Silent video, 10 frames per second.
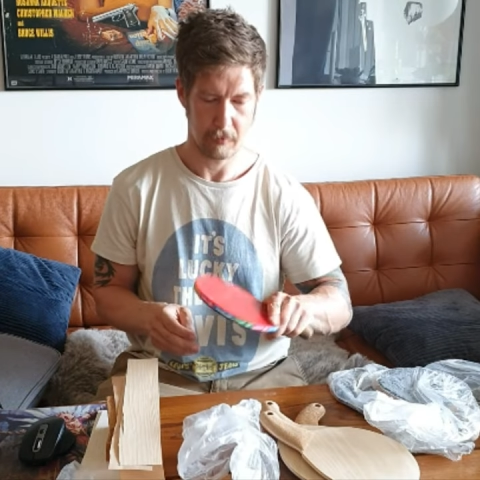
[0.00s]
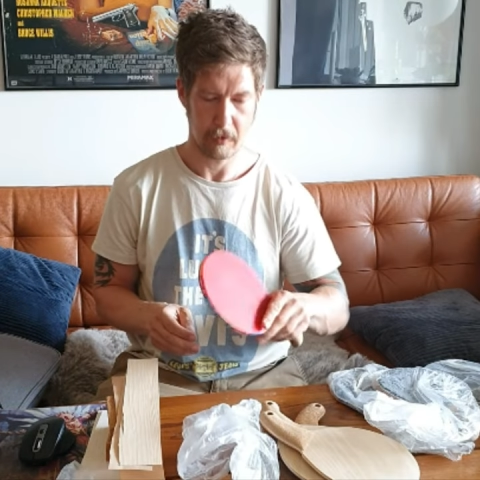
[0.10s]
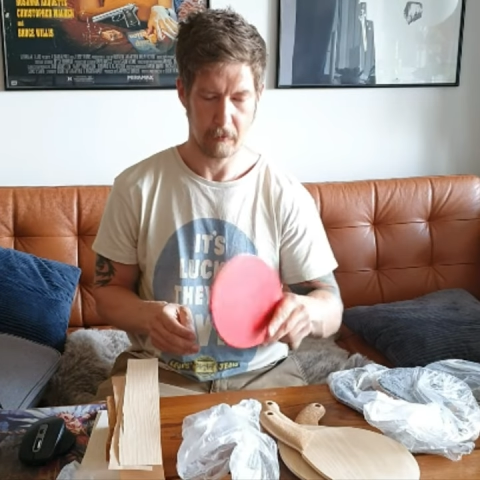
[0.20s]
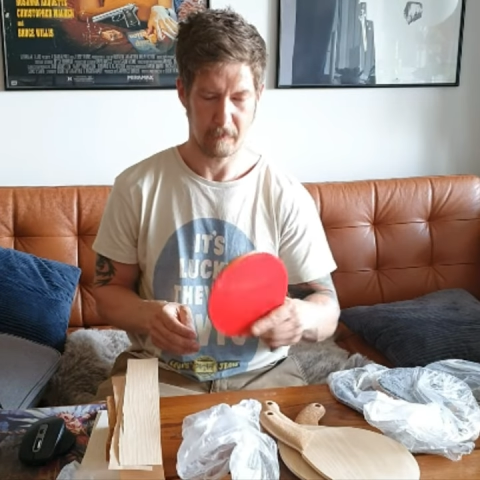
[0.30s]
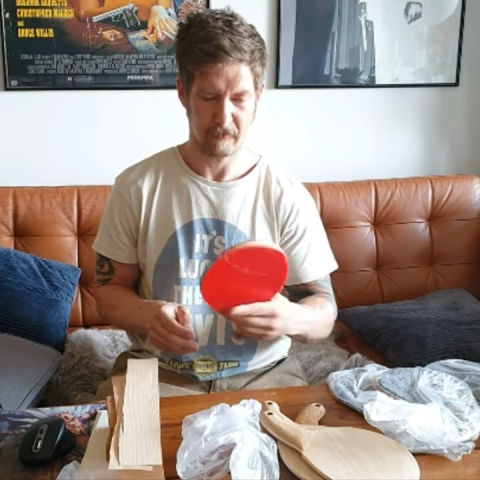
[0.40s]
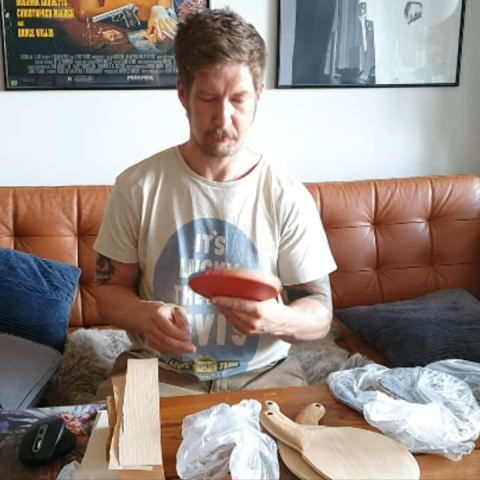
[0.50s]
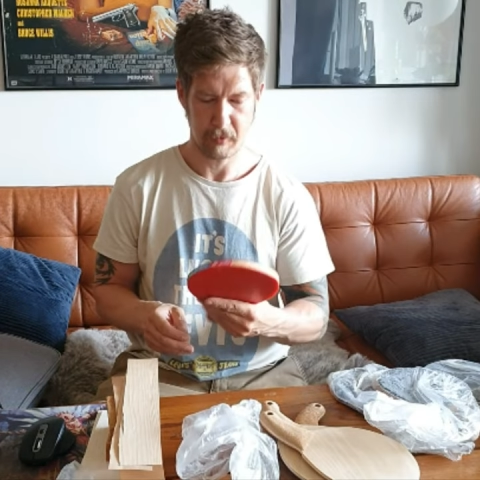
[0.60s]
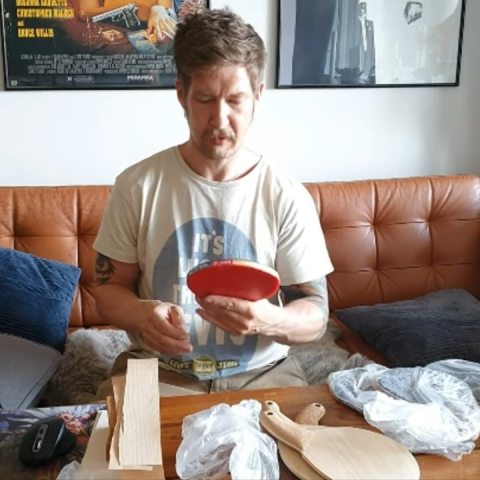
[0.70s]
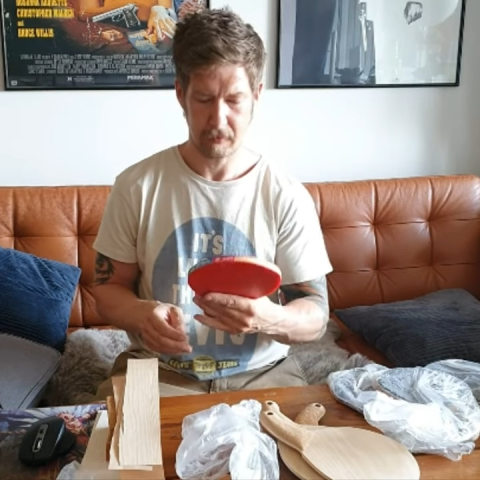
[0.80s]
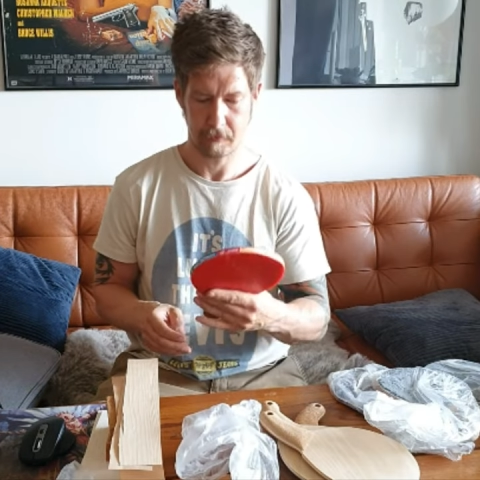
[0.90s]
a lot of
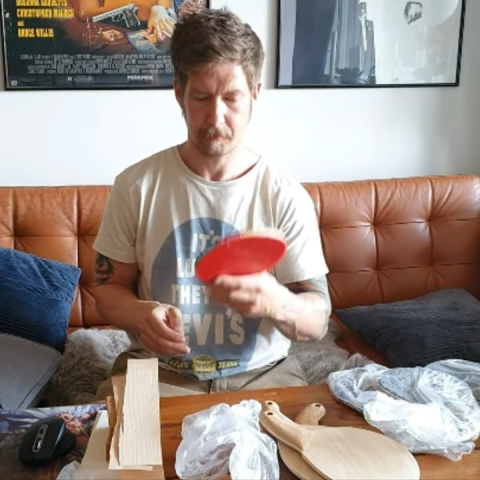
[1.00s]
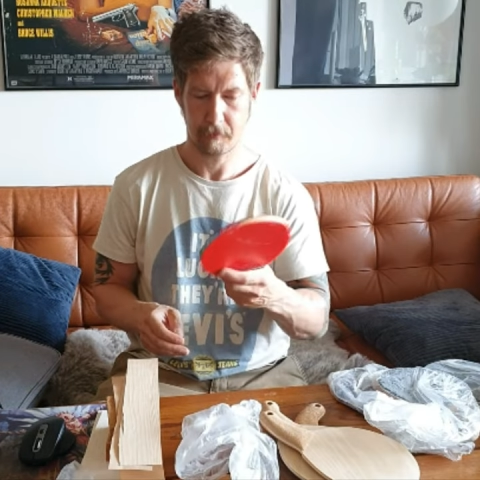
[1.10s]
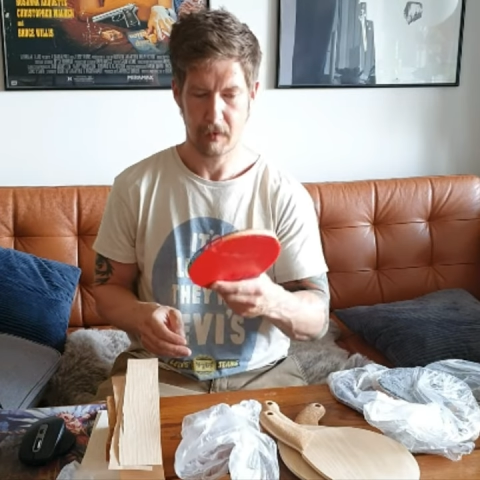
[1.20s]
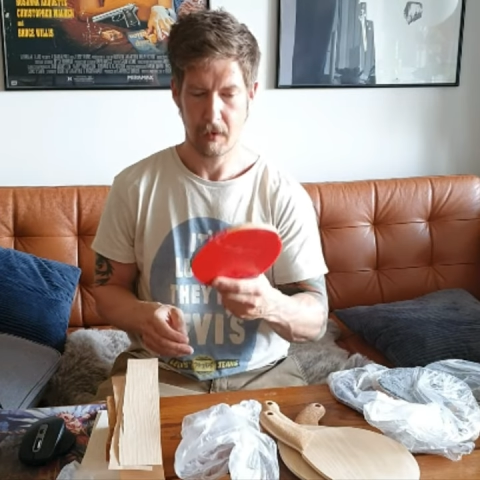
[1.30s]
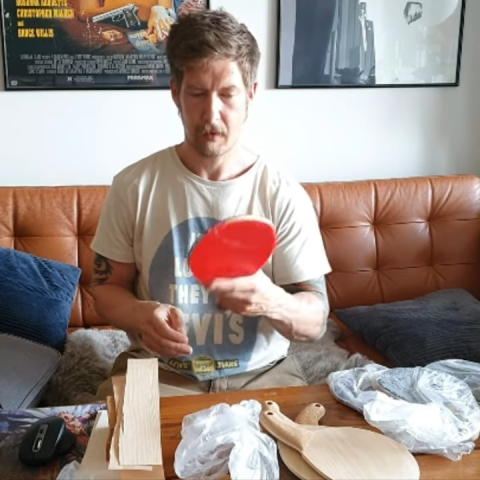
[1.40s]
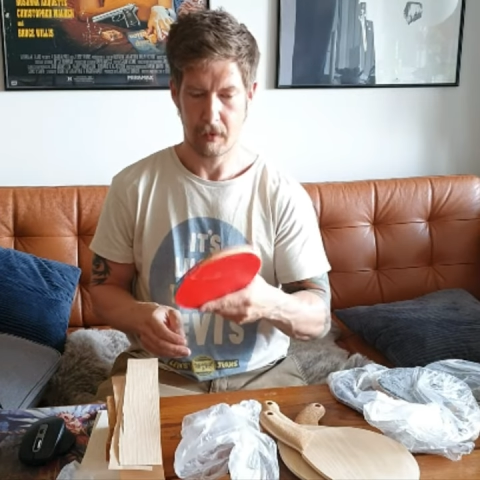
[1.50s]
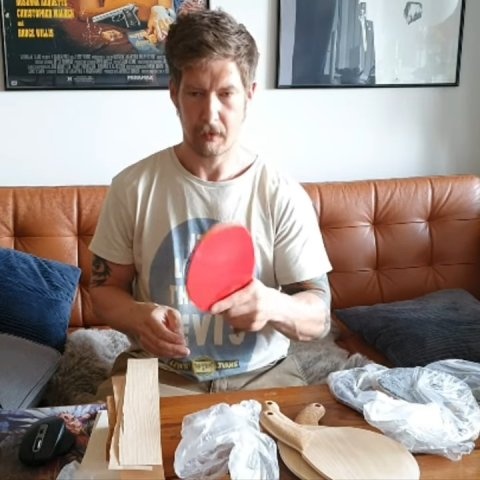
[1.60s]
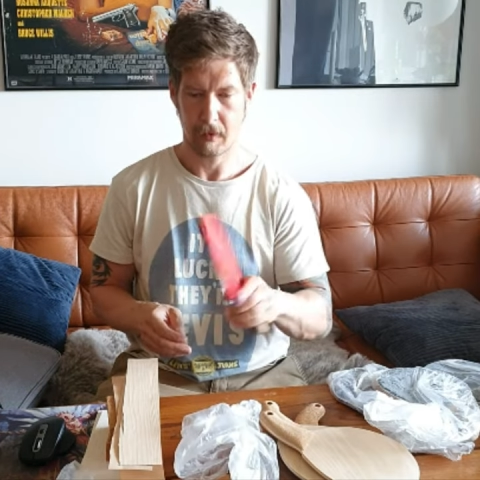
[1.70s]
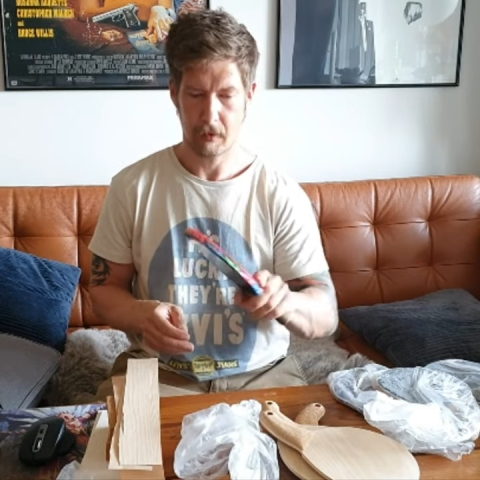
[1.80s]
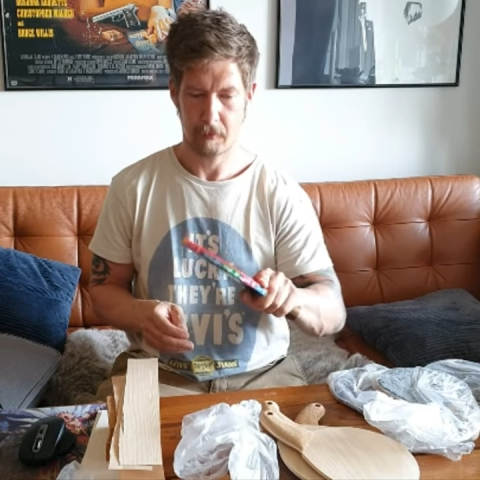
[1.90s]
spin,
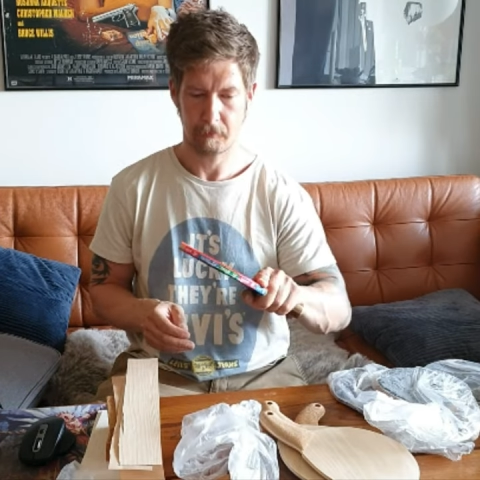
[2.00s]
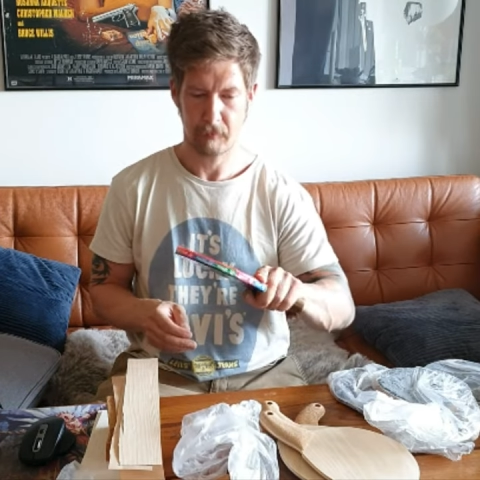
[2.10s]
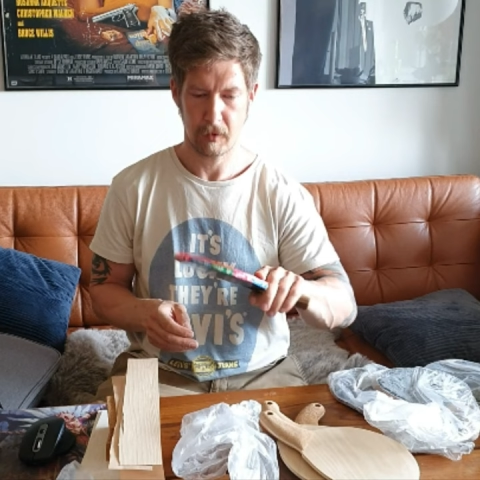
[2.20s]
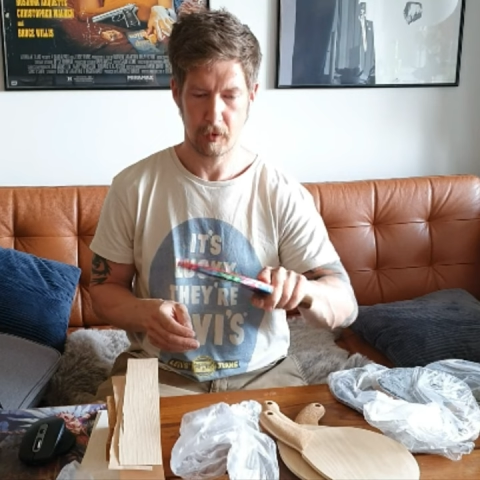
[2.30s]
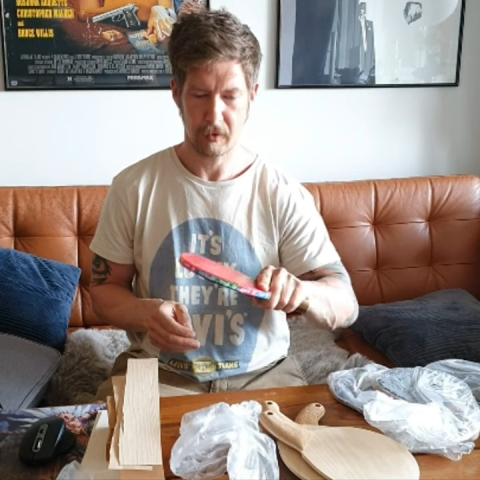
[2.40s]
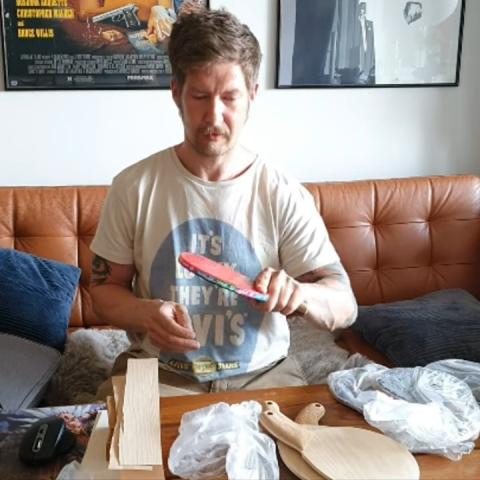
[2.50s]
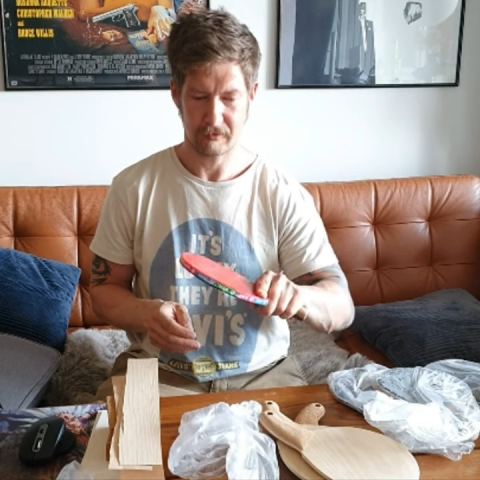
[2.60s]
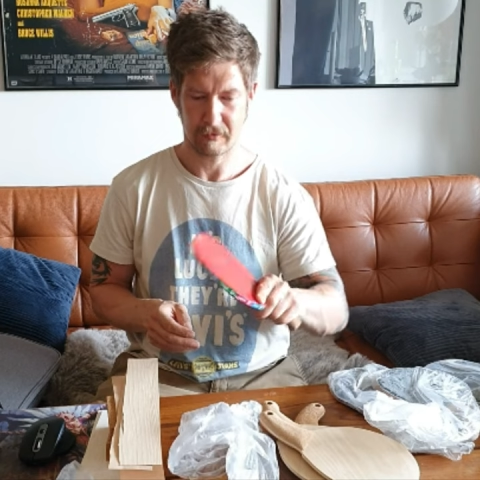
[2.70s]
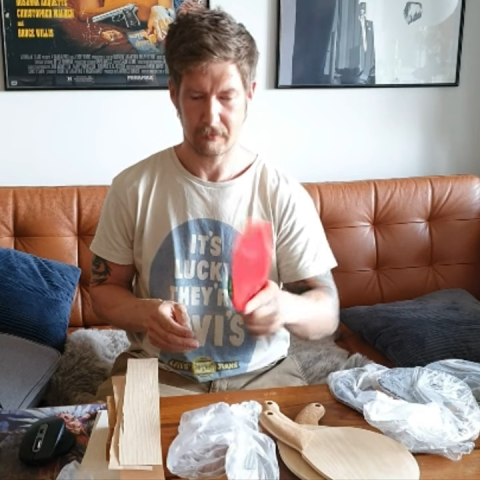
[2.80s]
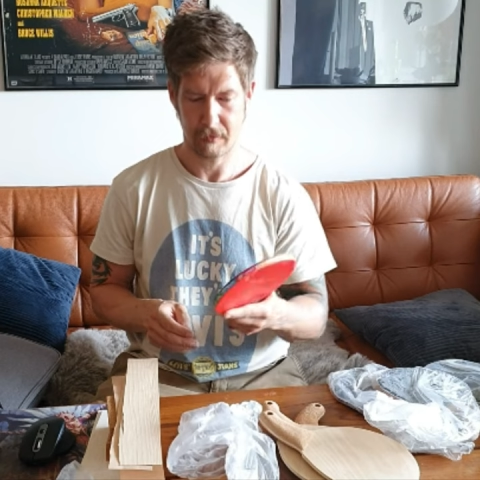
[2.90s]
and I
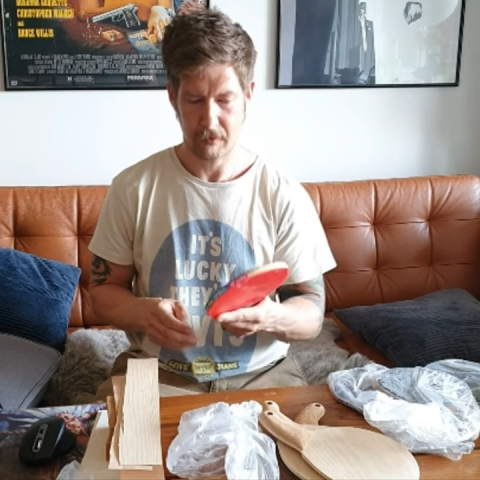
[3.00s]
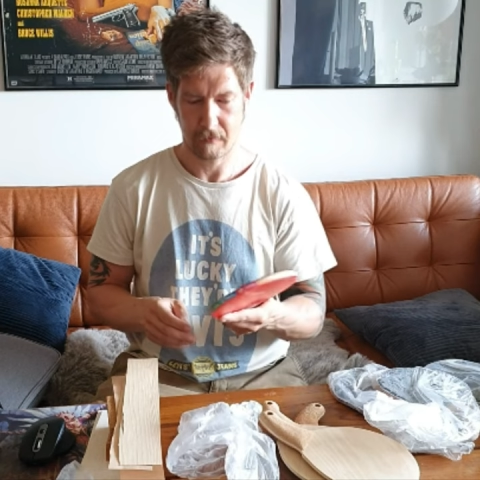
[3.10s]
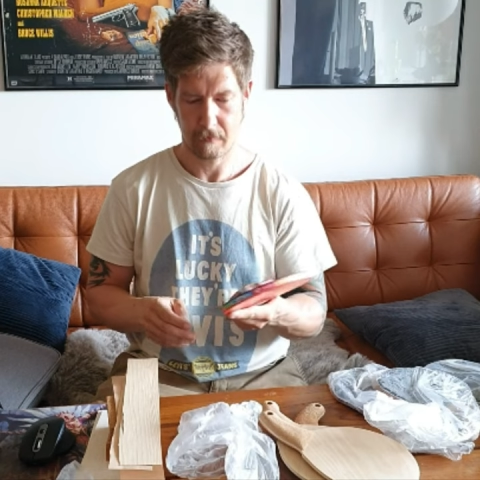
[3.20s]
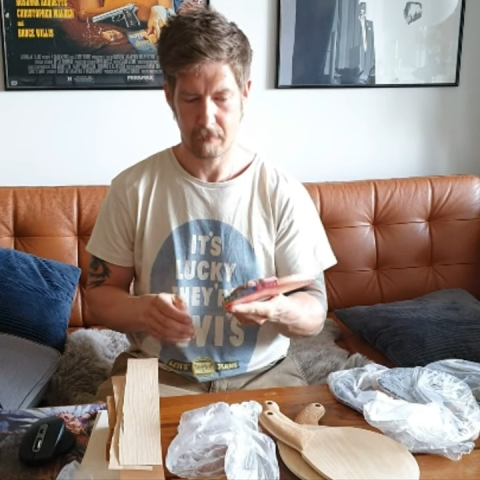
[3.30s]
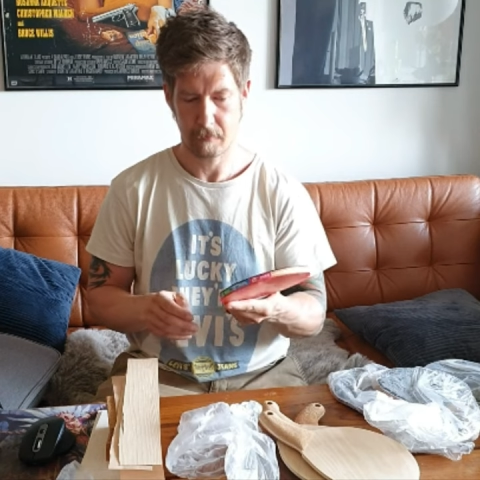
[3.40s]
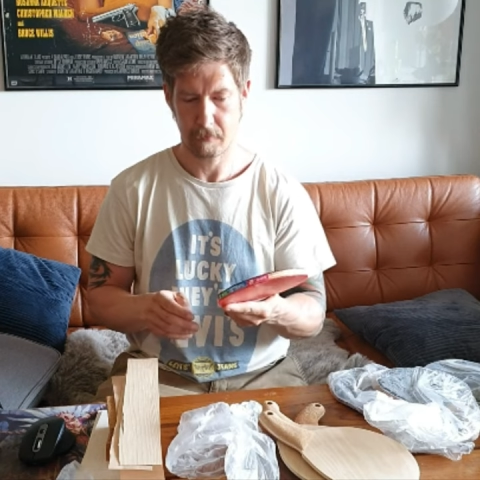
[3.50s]
noticed that